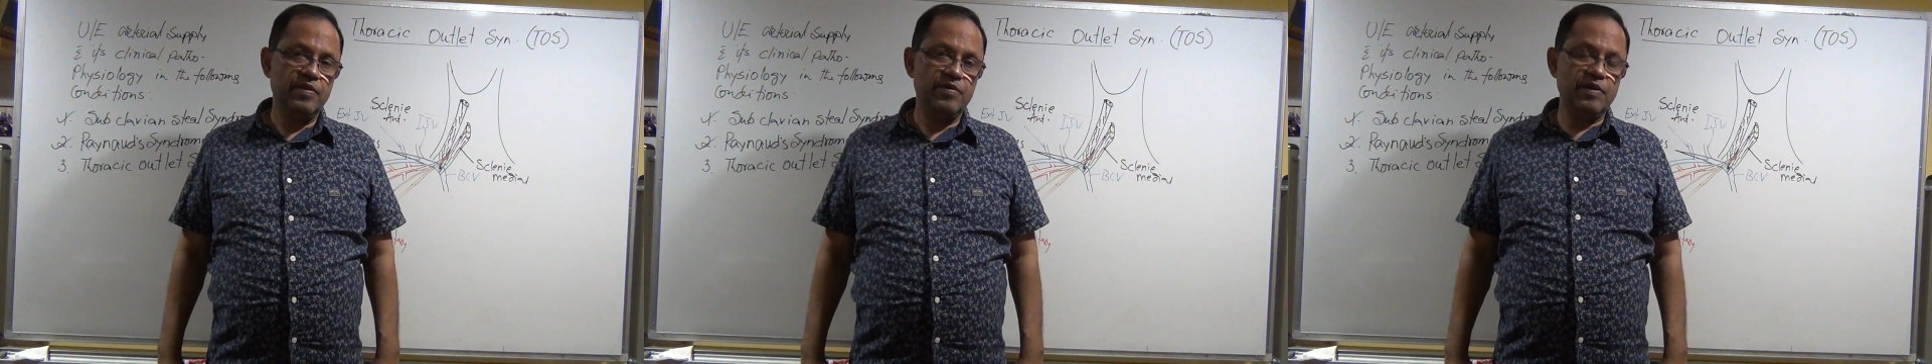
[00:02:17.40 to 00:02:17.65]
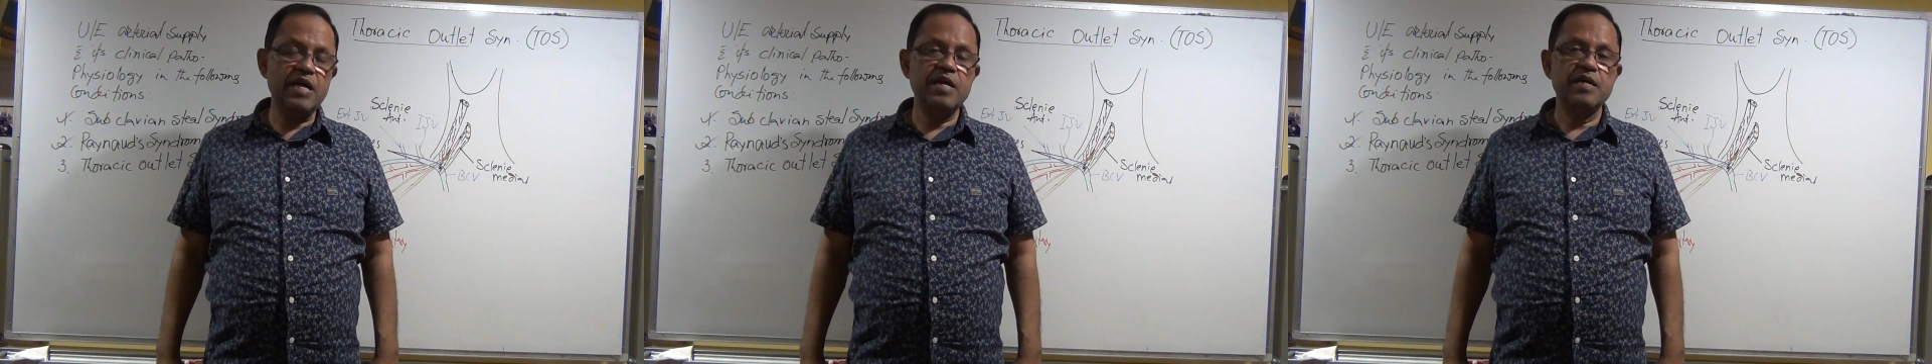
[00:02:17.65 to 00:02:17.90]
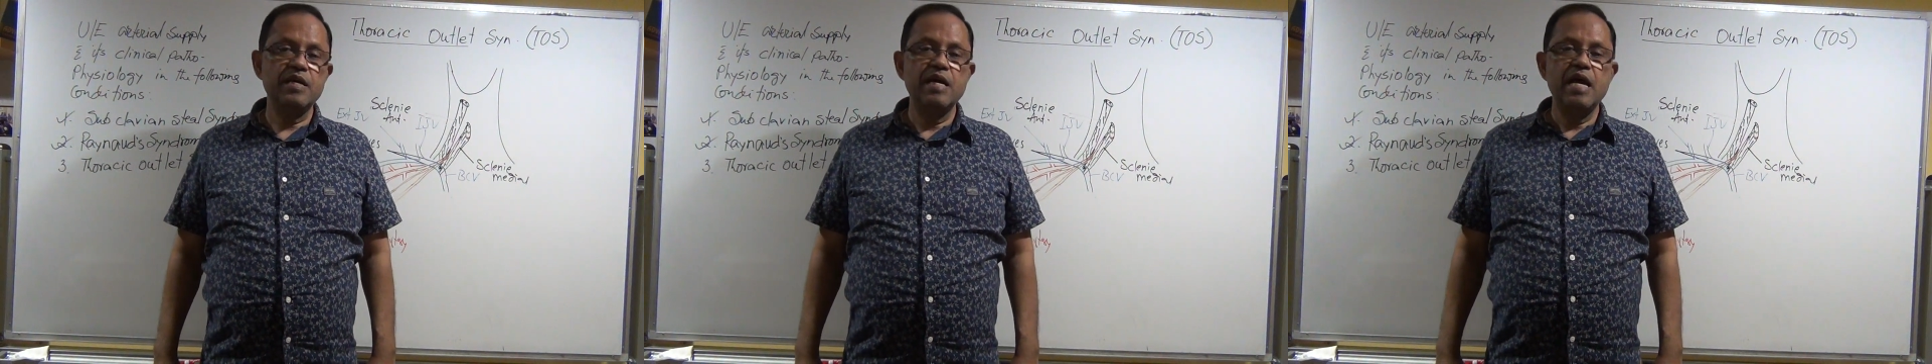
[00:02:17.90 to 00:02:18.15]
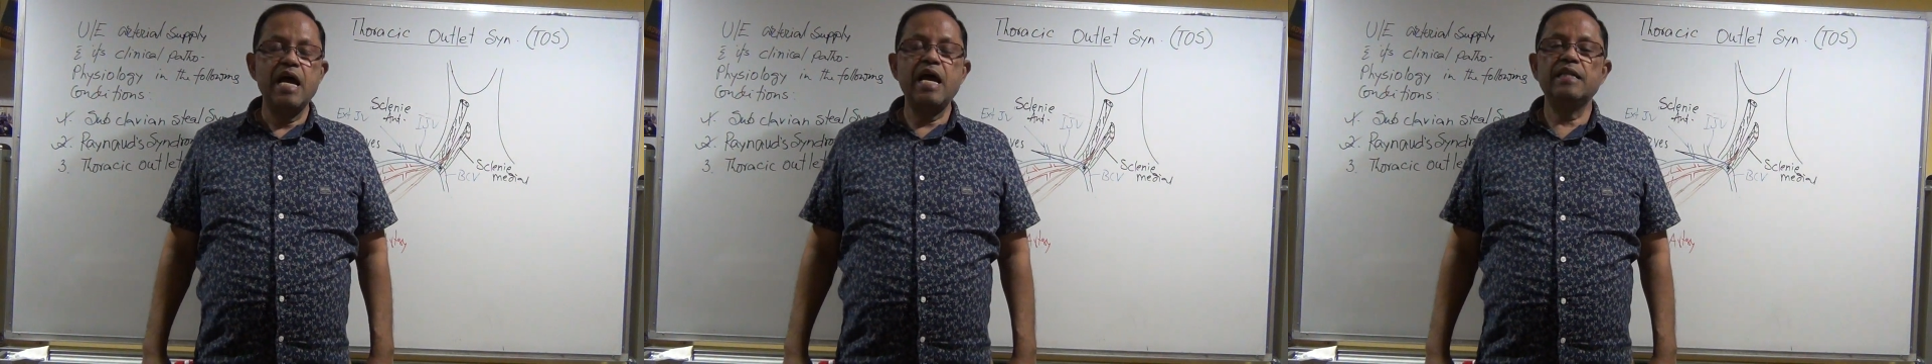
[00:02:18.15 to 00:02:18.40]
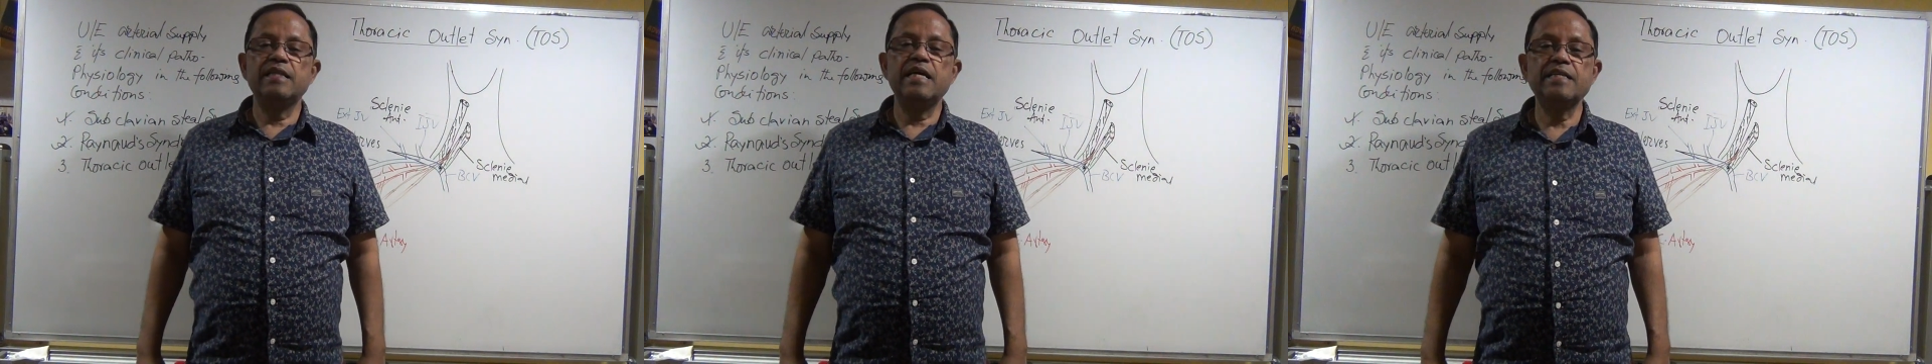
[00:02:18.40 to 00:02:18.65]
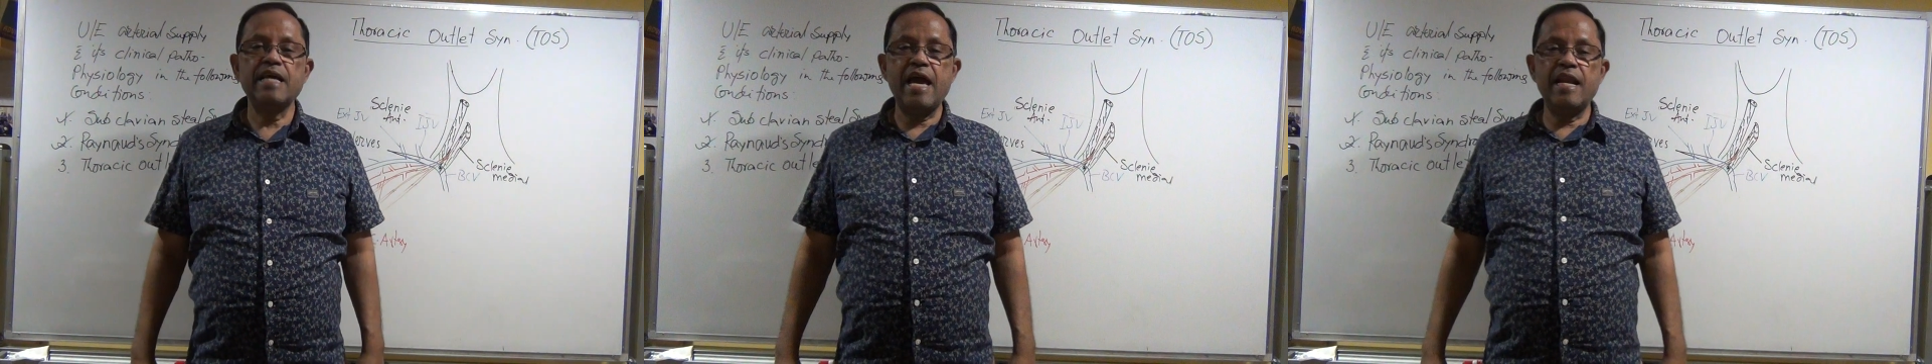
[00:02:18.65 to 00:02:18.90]
Okay? And there
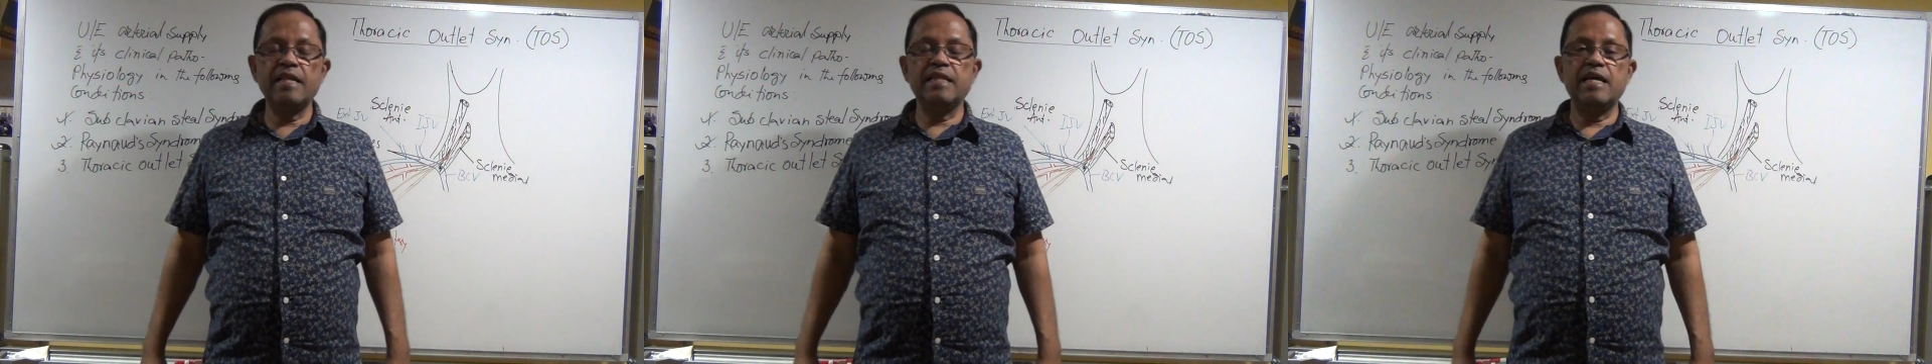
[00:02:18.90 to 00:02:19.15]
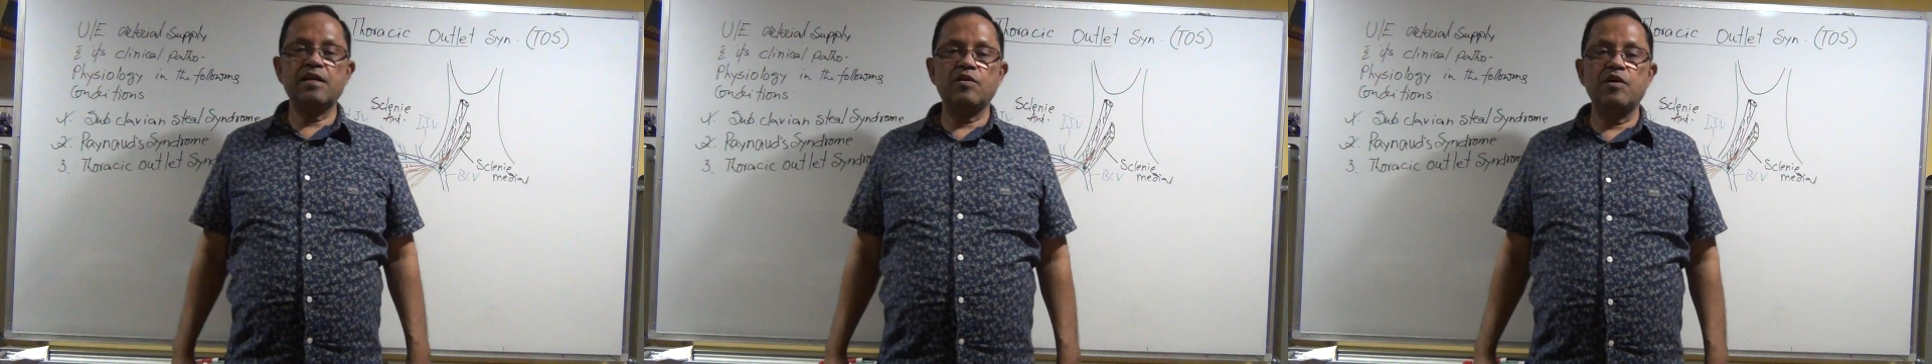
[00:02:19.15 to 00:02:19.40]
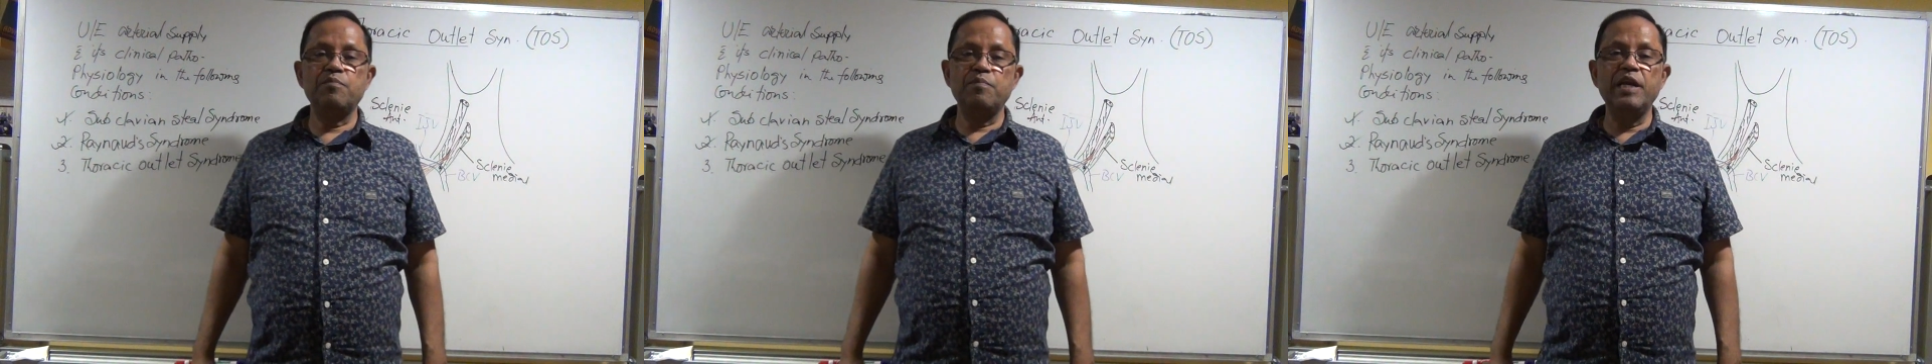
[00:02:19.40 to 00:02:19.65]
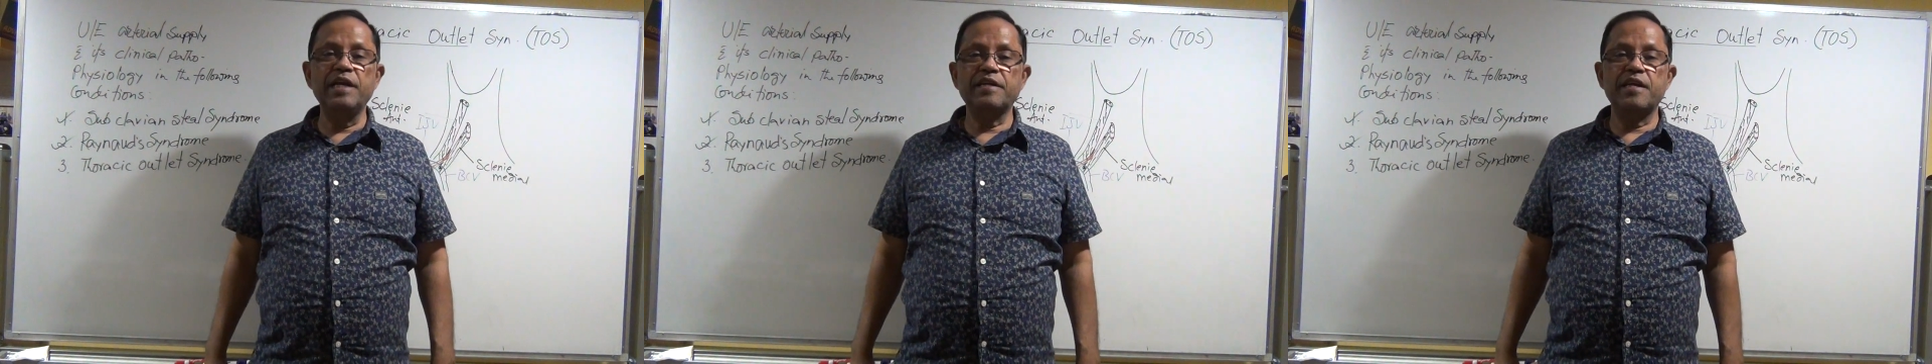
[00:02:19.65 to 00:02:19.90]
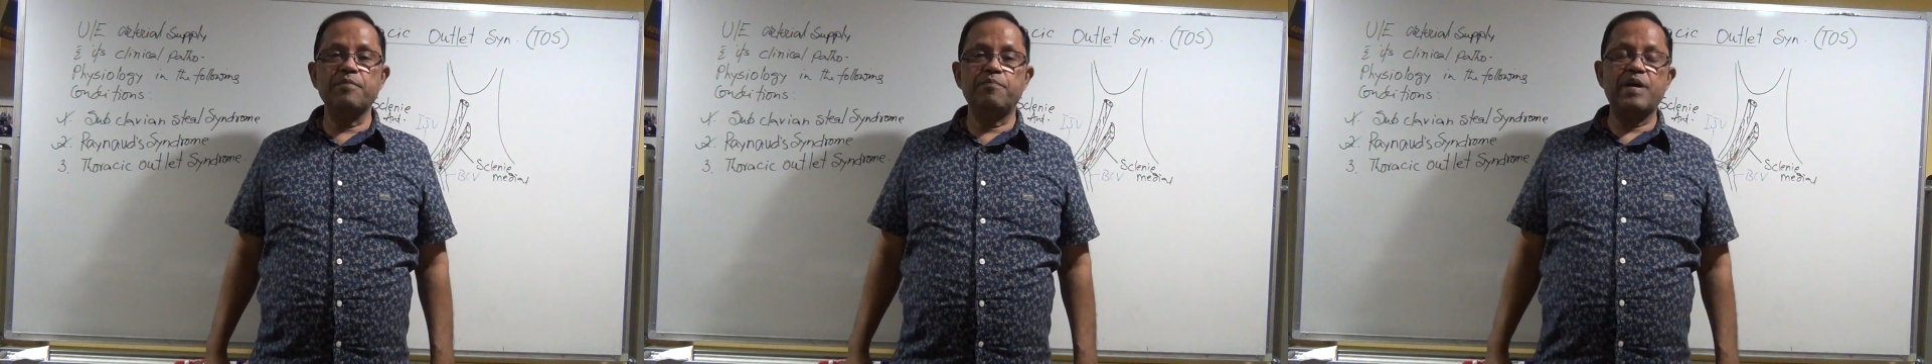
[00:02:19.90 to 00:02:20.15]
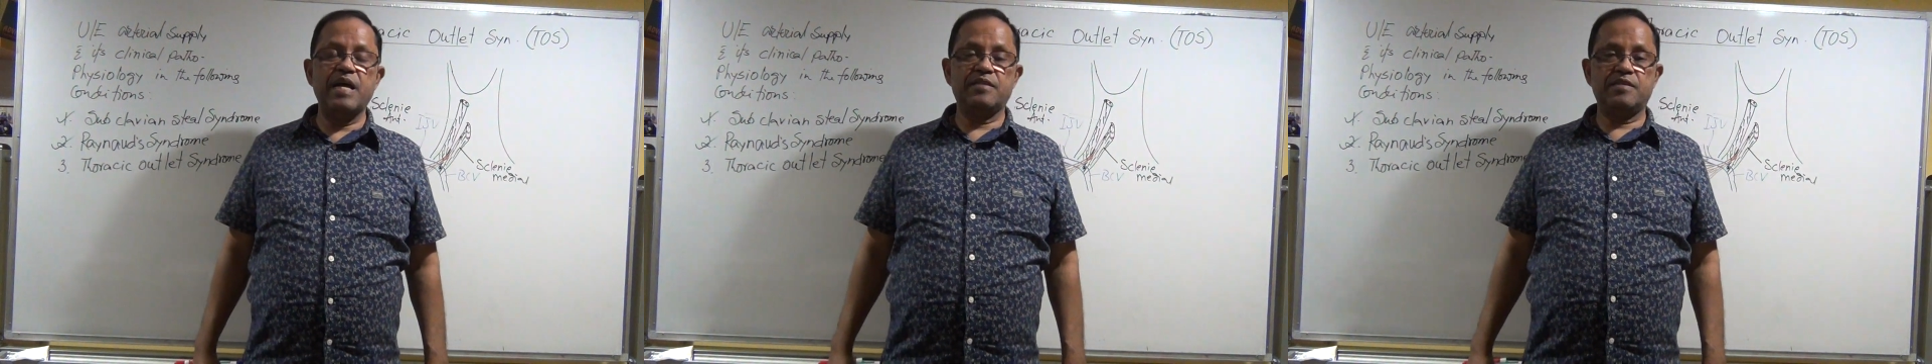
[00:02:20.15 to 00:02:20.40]
is another called military
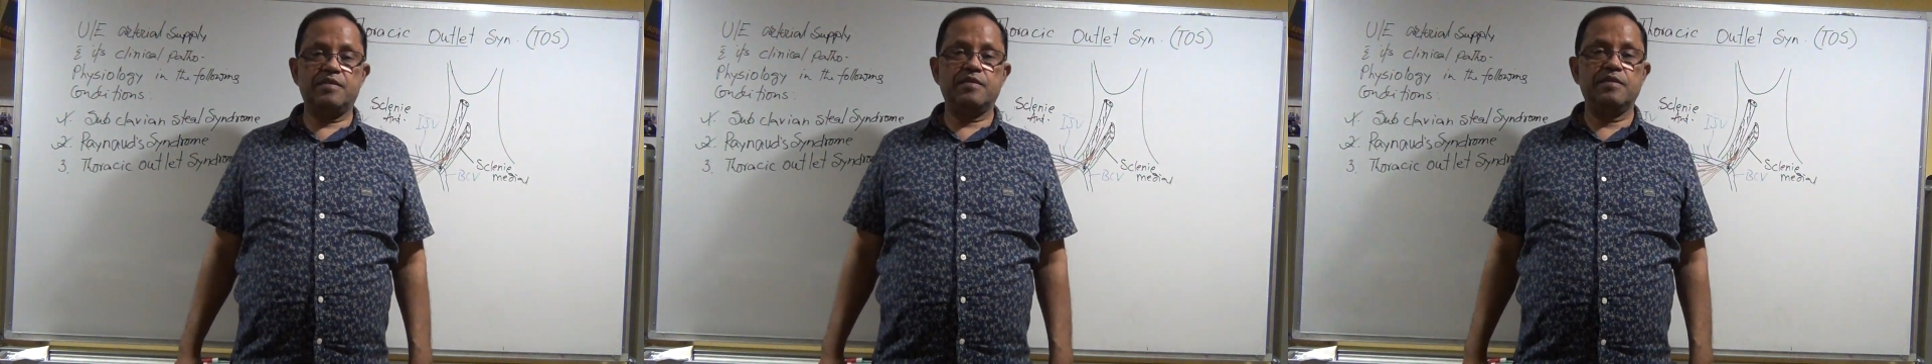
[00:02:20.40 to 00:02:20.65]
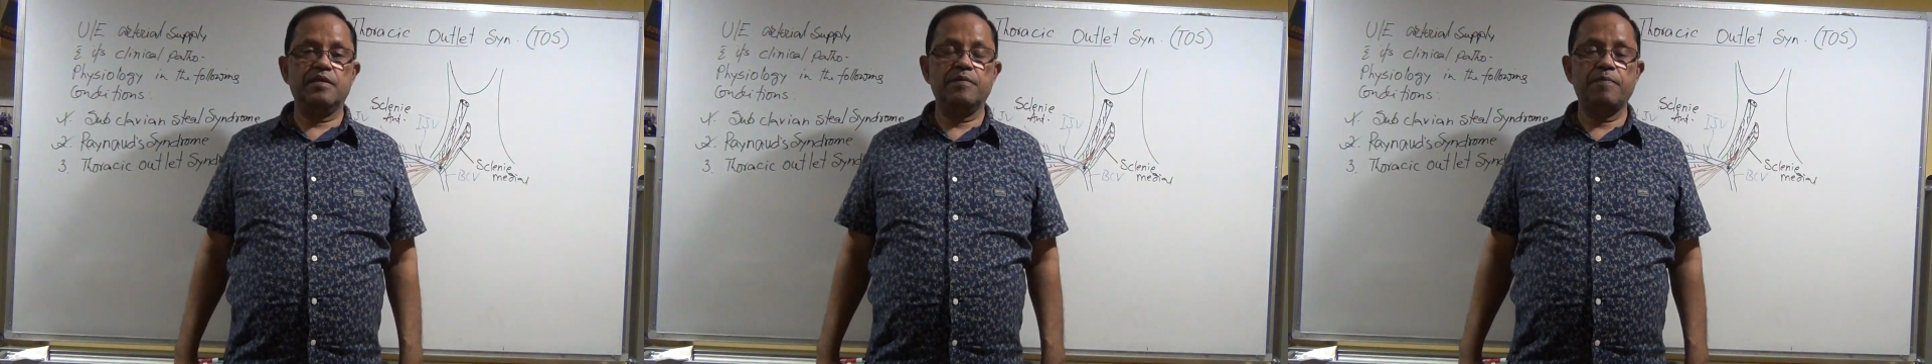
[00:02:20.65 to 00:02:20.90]
brace.